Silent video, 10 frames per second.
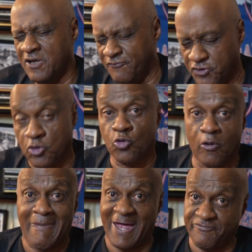If you don't know
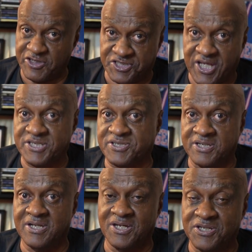what Manifest
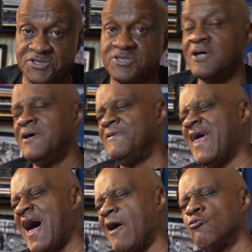Destiny is,
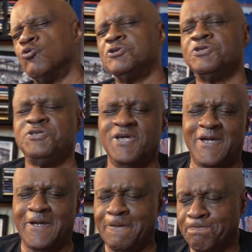that was
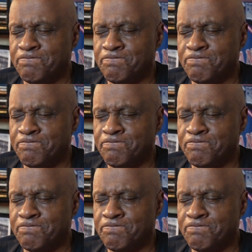the